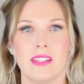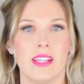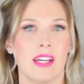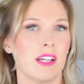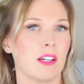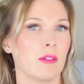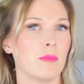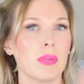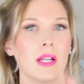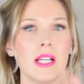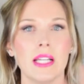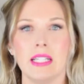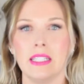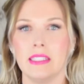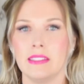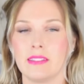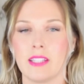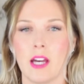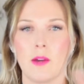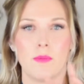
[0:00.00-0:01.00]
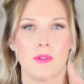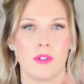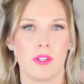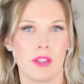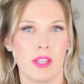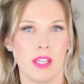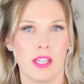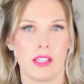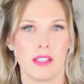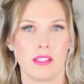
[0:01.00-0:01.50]
They're completely separate
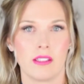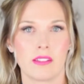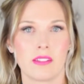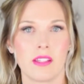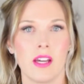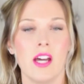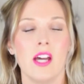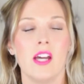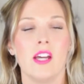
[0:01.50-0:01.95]
things.